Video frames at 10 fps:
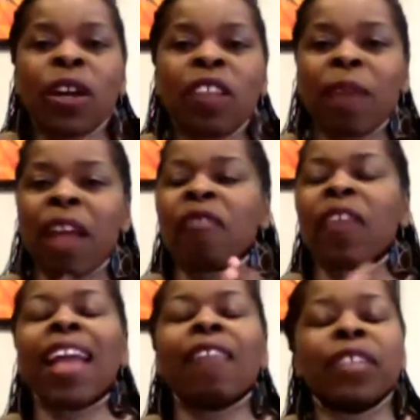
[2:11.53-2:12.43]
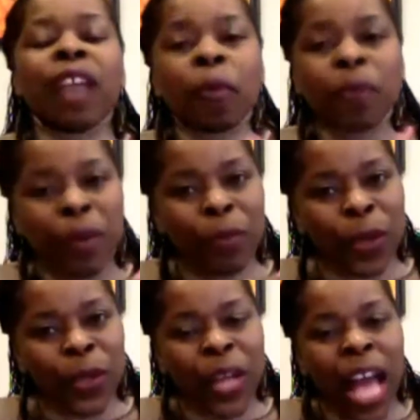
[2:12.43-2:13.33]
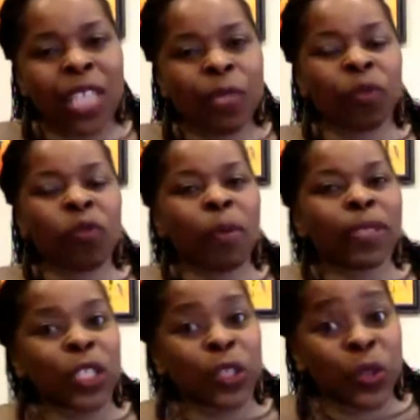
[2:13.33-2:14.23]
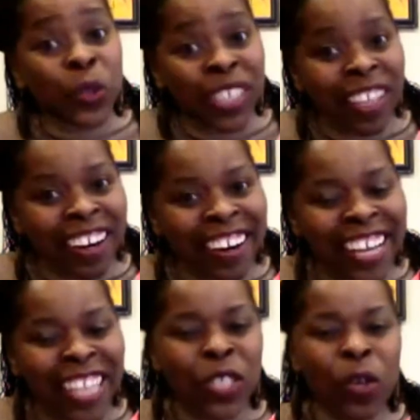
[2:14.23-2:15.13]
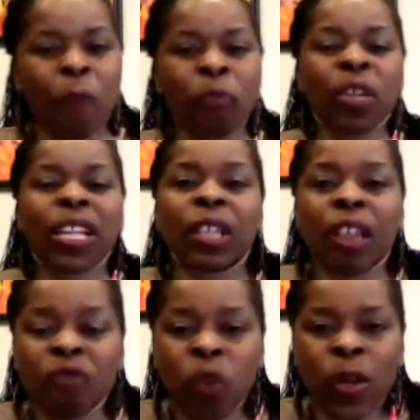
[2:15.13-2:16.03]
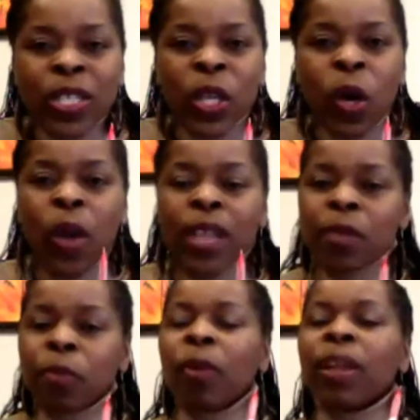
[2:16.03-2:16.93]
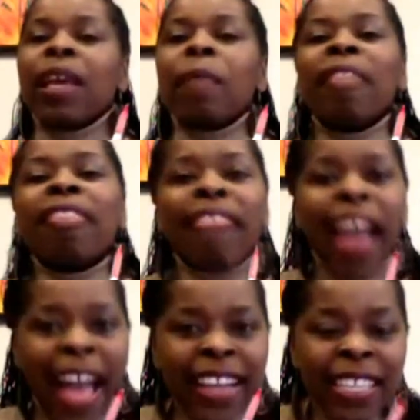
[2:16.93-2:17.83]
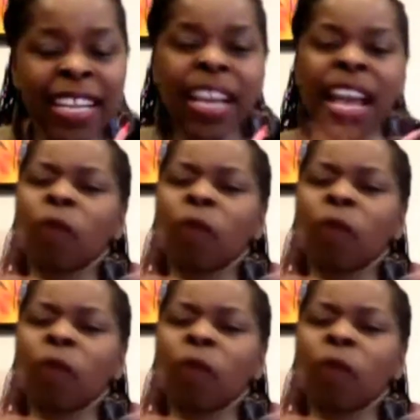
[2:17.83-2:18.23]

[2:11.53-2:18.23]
One of my favorite young people has a performance at Juilliard, and so I'm really looking forward to going and supporting him in that.